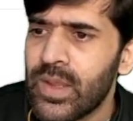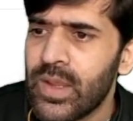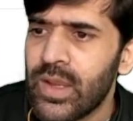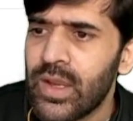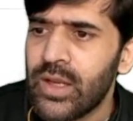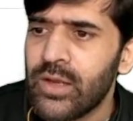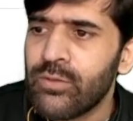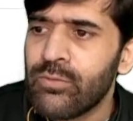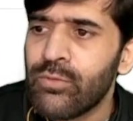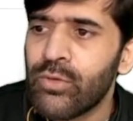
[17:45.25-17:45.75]

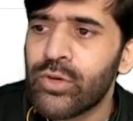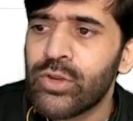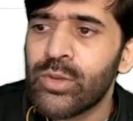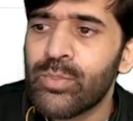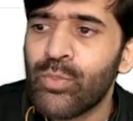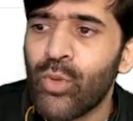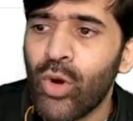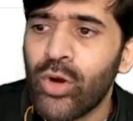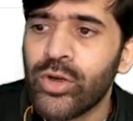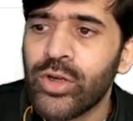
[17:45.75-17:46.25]
And for
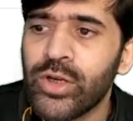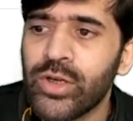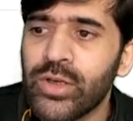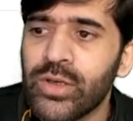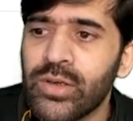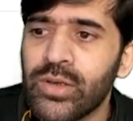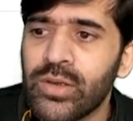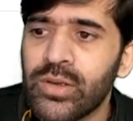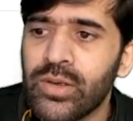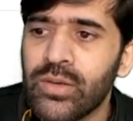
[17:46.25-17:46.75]
the
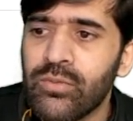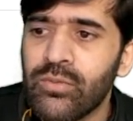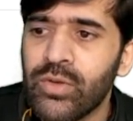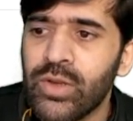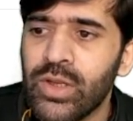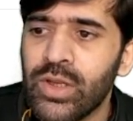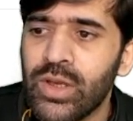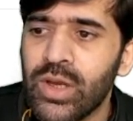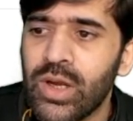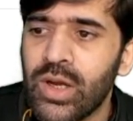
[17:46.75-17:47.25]
product,
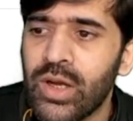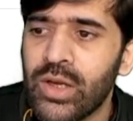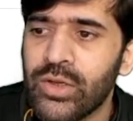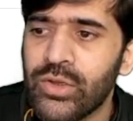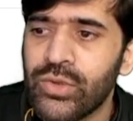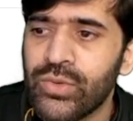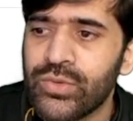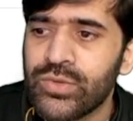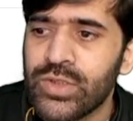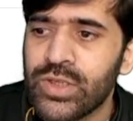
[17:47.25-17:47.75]
we are
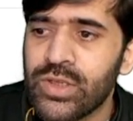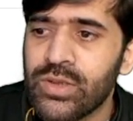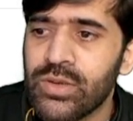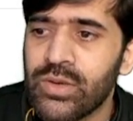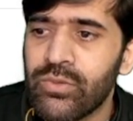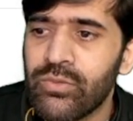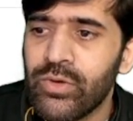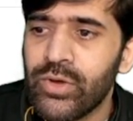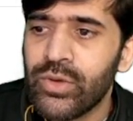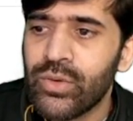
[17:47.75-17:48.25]
using
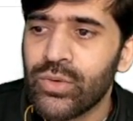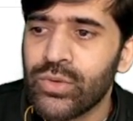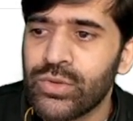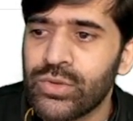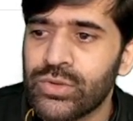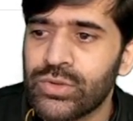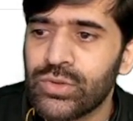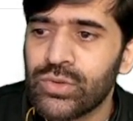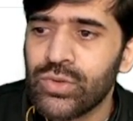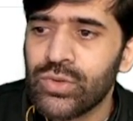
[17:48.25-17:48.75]

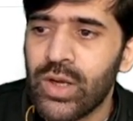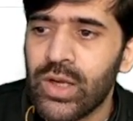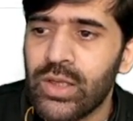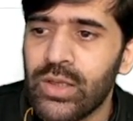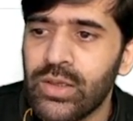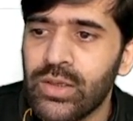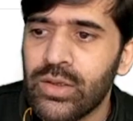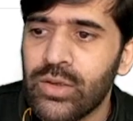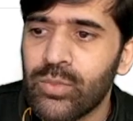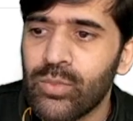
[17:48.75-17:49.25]
Windows, so
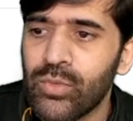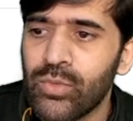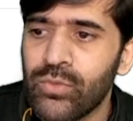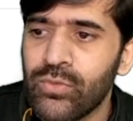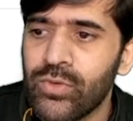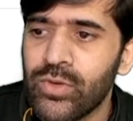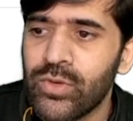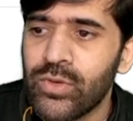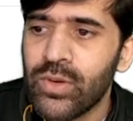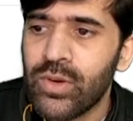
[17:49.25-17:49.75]
I'll
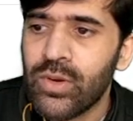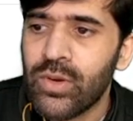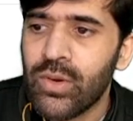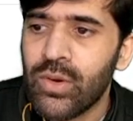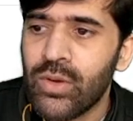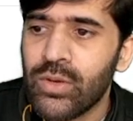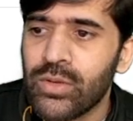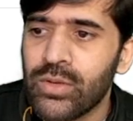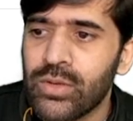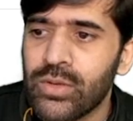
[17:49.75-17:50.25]
remove
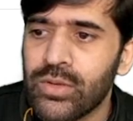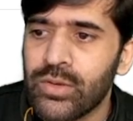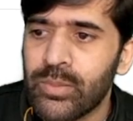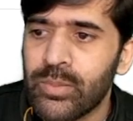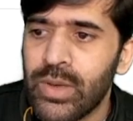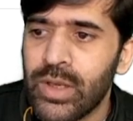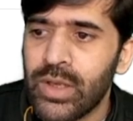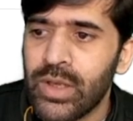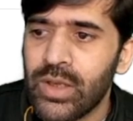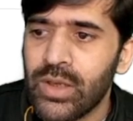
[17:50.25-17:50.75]
all the
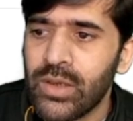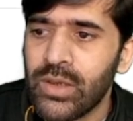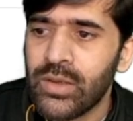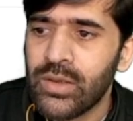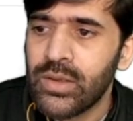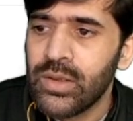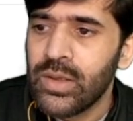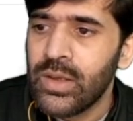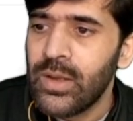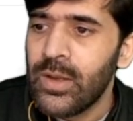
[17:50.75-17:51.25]
remaining.
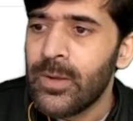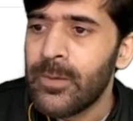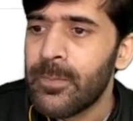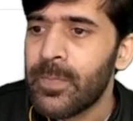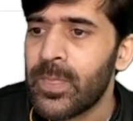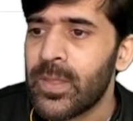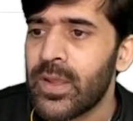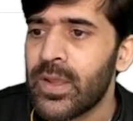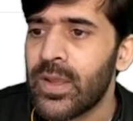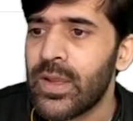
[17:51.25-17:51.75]

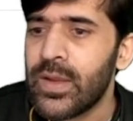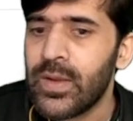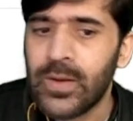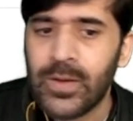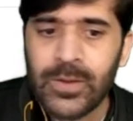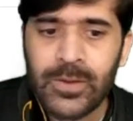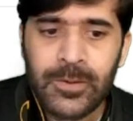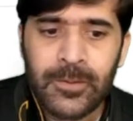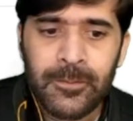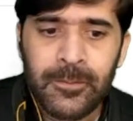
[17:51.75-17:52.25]

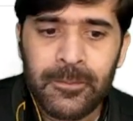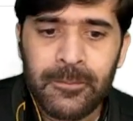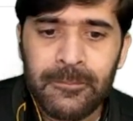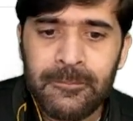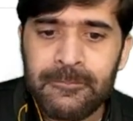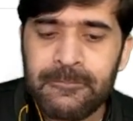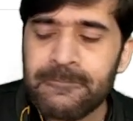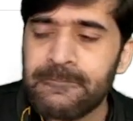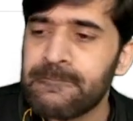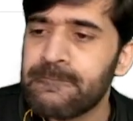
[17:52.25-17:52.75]
And
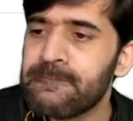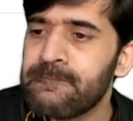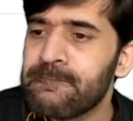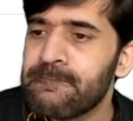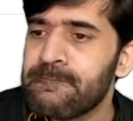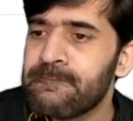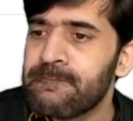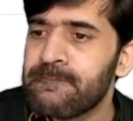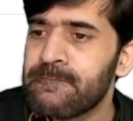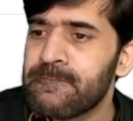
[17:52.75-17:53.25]

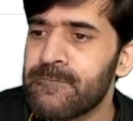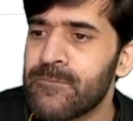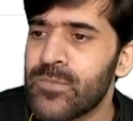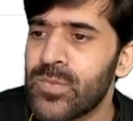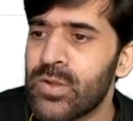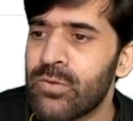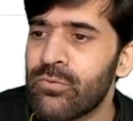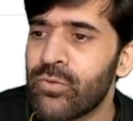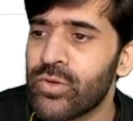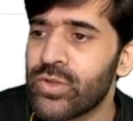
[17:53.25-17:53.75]

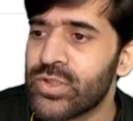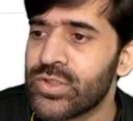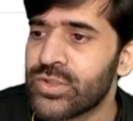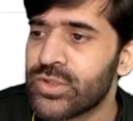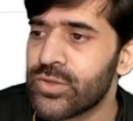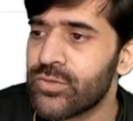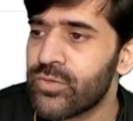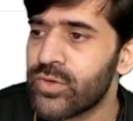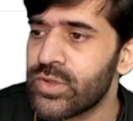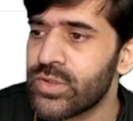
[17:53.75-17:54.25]
for the
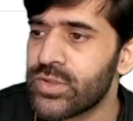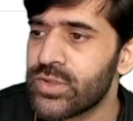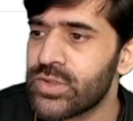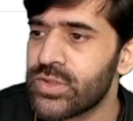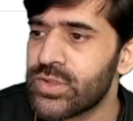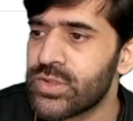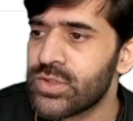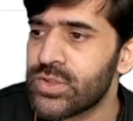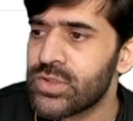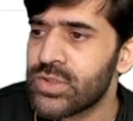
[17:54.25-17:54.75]
service,
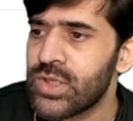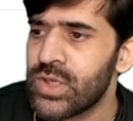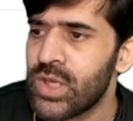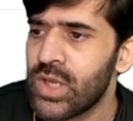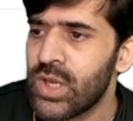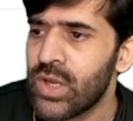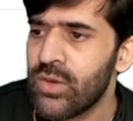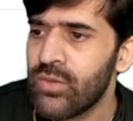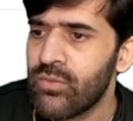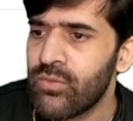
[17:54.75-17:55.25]

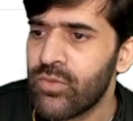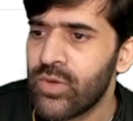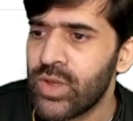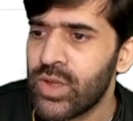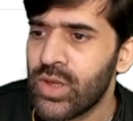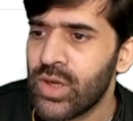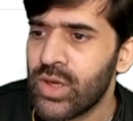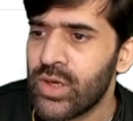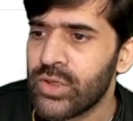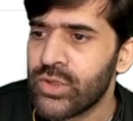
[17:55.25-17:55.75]

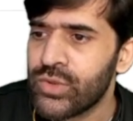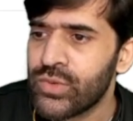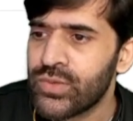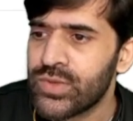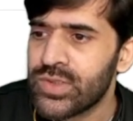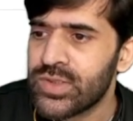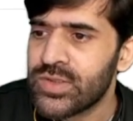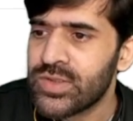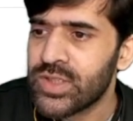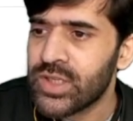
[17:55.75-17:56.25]
we are
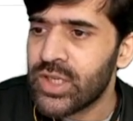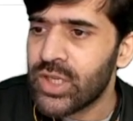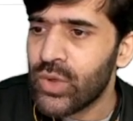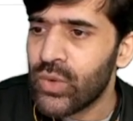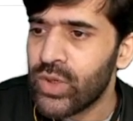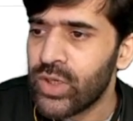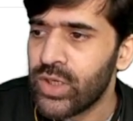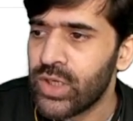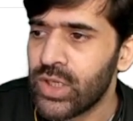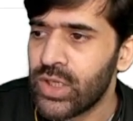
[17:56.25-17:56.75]
using
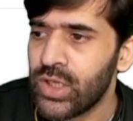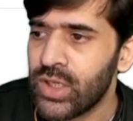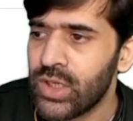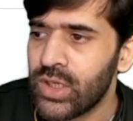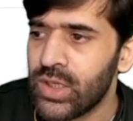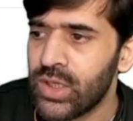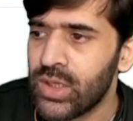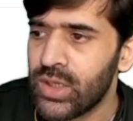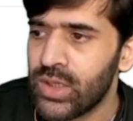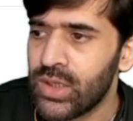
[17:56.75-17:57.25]

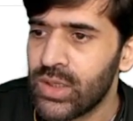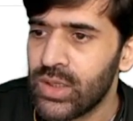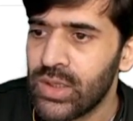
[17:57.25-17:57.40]
security.